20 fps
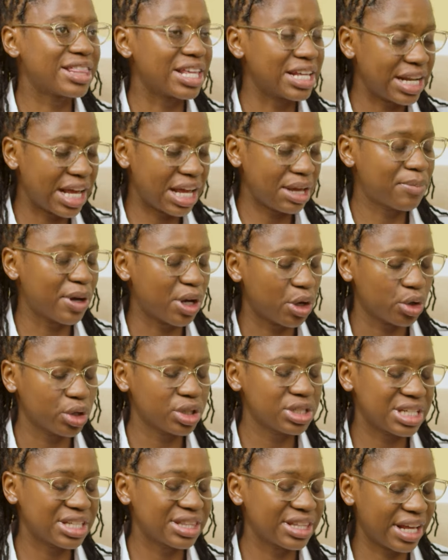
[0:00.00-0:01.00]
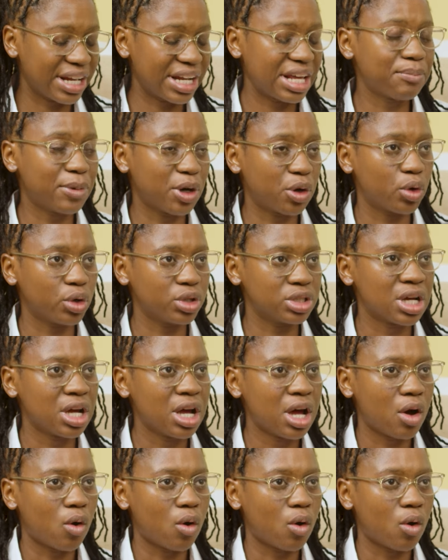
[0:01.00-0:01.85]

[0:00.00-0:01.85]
their neighborhood.